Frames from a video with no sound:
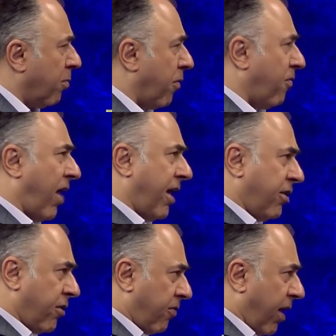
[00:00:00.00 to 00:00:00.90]
provide
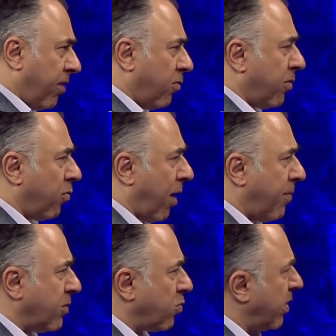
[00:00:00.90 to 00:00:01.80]
Ukraine with
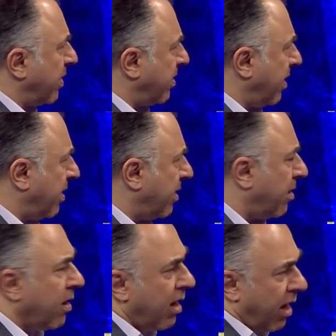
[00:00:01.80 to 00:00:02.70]
weapons when it's
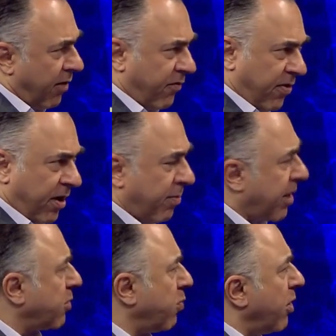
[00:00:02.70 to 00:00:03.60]
needed, and for their,
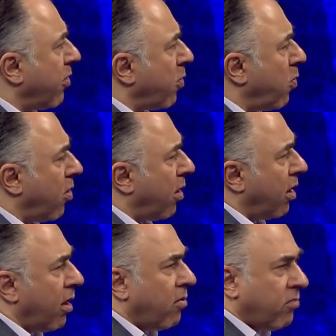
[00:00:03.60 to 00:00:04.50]
because we know the war
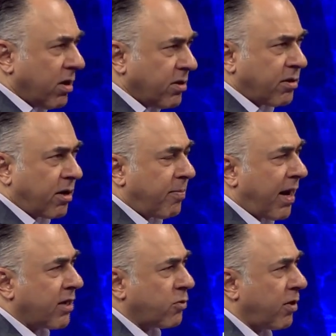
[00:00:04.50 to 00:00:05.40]
really started
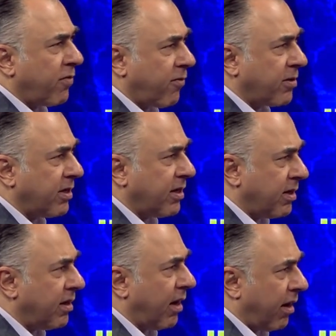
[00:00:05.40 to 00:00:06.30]
back in 2014,
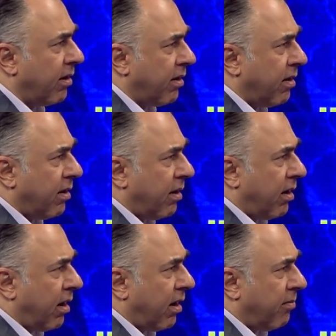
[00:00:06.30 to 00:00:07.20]
didn't it?
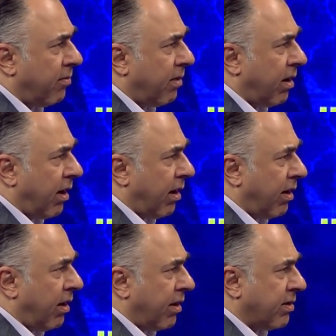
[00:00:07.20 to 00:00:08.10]

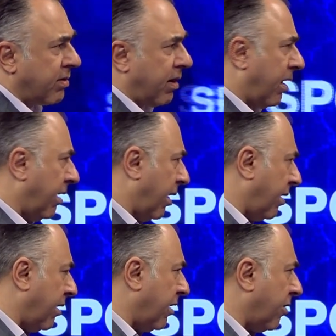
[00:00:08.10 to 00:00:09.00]

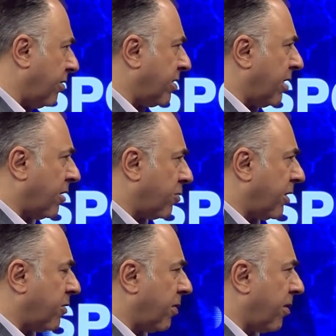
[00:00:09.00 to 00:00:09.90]
And you know, it's now
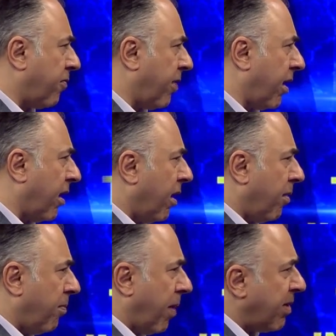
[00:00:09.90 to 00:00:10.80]
2023.
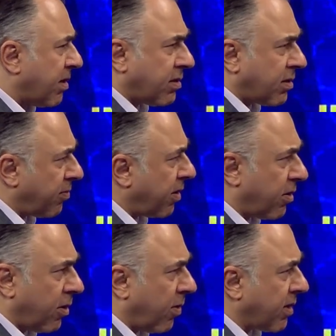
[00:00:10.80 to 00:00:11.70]
Maybe this is something
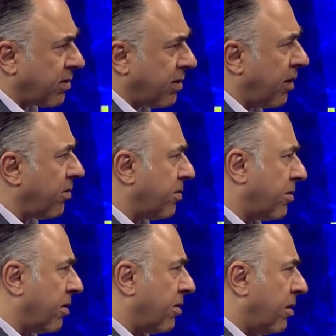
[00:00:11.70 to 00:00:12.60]
the U.S. and NATO in
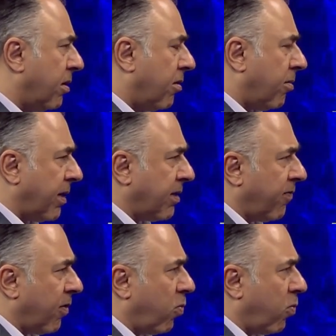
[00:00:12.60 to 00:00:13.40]
turn, or by default,